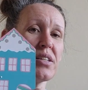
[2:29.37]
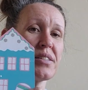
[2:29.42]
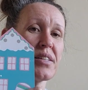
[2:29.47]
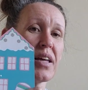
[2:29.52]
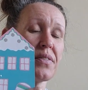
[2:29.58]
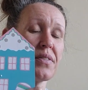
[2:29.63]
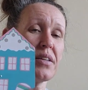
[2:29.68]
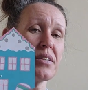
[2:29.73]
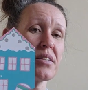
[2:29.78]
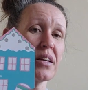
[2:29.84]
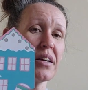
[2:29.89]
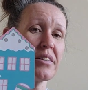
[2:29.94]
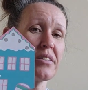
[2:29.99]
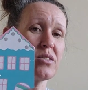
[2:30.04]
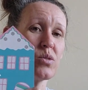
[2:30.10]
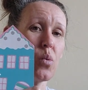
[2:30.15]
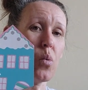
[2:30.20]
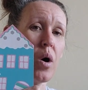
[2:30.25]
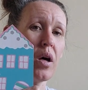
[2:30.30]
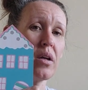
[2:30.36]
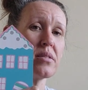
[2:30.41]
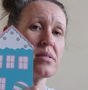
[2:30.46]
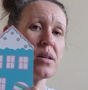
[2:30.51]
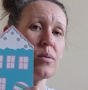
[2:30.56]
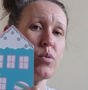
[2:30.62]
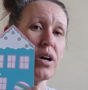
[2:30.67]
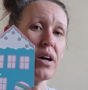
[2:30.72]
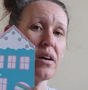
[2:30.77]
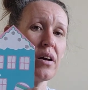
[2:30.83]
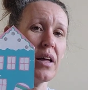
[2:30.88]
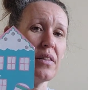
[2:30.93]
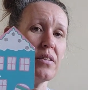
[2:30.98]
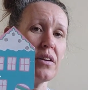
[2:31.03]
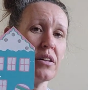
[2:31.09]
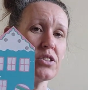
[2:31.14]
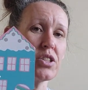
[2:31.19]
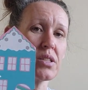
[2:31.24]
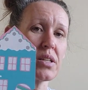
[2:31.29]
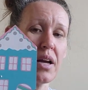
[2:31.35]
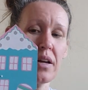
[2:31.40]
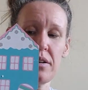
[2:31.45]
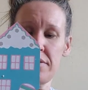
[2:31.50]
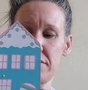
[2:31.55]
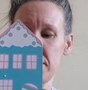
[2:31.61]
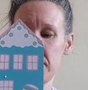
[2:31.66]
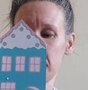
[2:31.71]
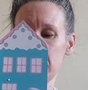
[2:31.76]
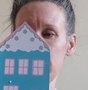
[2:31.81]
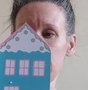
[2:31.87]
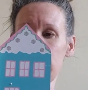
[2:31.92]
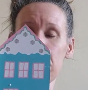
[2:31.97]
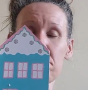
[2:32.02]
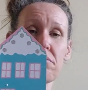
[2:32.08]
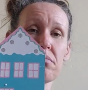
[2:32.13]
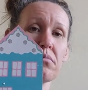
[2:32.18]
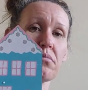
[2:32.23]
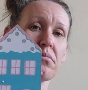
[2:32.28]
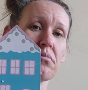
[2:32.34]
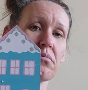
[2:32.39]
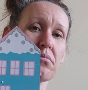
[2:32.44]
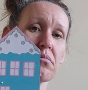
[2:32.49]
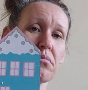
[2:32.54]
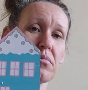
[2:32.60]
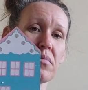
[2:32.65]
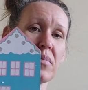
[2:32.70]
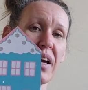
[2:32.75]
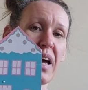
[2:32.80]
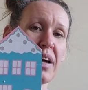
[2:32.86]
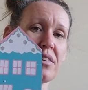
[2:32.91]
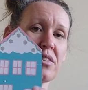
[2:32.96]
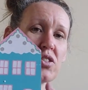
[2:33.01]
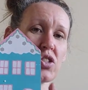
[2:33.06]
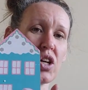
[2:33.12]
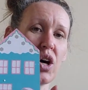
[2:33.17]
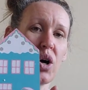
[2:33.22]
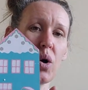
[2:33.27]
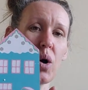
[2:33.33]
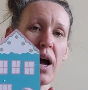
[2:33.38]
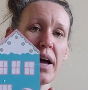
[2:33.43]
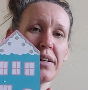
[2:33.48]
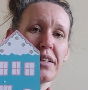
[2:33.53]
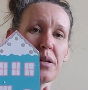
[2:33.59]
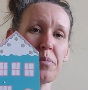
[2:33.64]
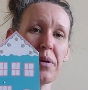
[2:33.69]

set these against a wall somewhere, and they'll just kind of sit there. And so I did